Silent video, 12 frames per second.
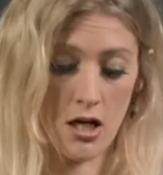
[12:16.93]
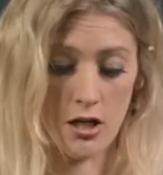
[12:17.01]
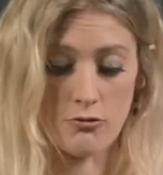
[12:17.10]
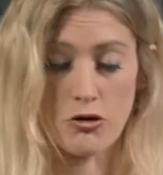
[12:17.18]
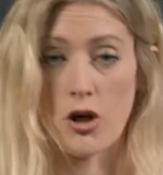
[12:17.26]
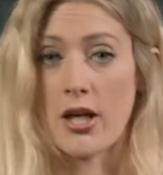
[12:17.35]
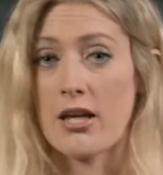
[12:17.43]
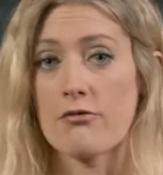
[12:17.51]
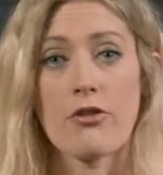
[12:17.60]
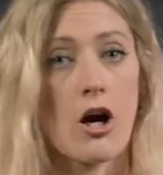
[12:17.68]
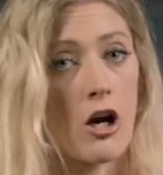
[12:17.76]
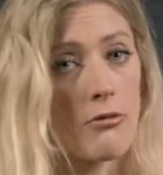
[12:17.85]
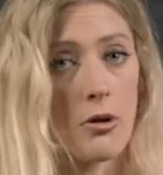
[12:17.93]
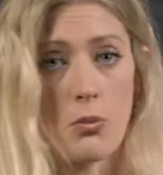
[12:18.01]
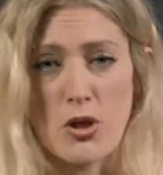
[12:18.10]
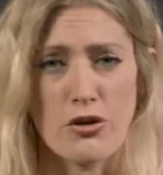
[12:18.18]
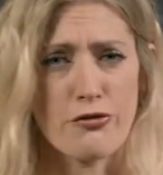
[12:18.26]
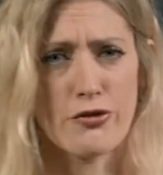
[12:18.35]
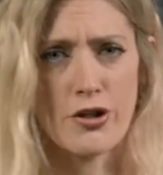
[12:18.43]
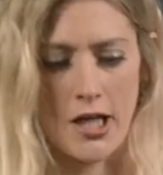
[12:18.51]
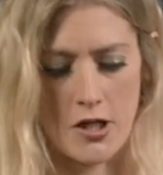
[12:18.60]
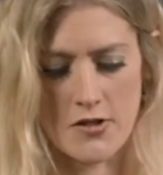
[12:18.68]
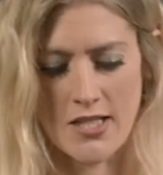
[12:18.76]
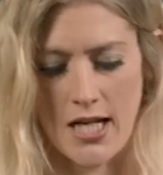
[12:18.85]
in a rocky environment when your foot
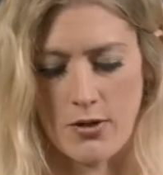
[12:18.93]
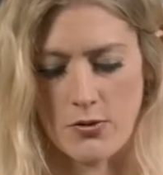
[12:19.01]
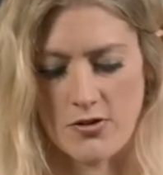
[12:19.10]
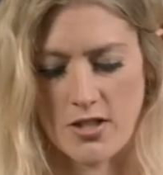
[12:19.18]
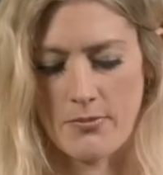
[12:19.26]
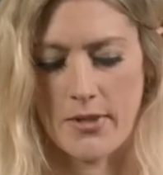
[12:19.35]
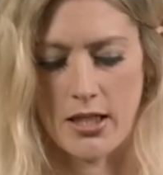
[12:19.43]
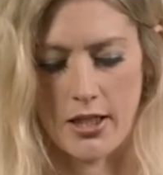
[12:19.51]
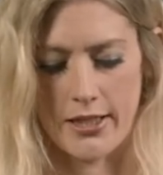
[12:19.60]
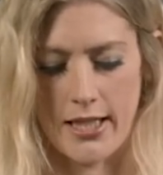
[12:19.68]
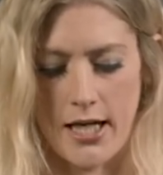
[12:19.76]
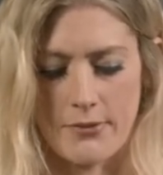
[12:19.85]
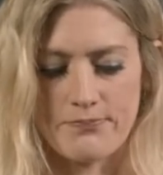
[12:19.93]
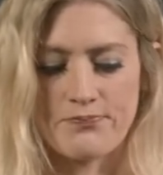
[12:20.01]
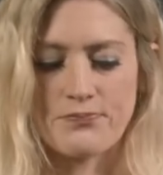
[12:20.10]
goes down or something like that.